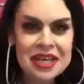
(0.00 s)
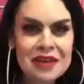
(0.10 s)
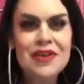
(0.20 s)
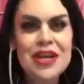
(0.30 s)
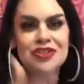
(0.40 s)

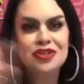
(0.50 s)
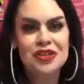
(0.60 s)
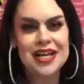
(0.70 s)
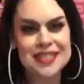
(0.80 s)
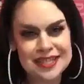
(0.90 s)

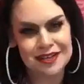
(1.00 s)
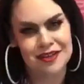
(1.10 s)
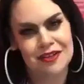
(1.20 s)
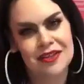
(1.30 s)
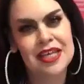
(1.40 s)

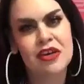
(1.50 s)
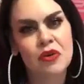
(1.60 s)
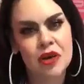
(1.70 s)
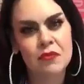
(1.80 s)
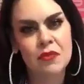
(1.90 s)
evangelizing the
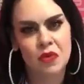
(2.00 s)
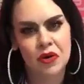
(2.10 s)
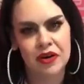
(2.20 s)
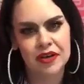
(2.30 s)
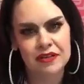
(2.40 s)
incredible
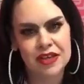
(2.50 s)
work